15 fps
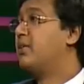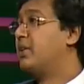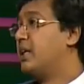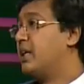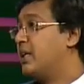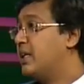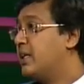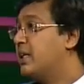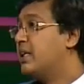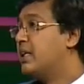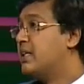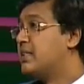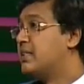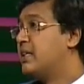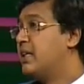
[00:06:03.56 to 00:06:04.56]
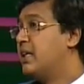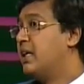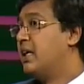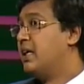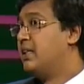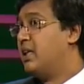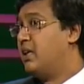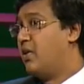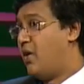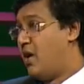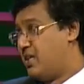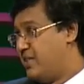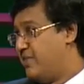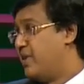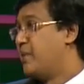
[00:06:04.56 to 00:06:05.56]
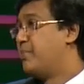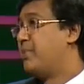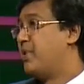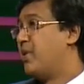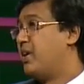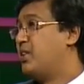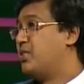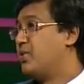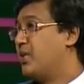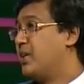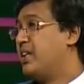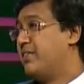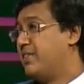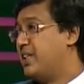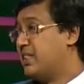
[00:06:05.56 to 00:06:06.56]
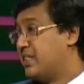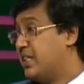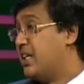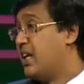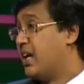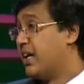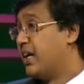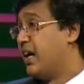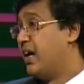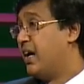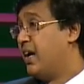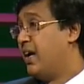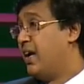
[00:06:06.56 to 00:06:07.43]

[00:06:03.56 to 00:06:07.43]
30 years, the law has developed on its own, even in Sri Lanka.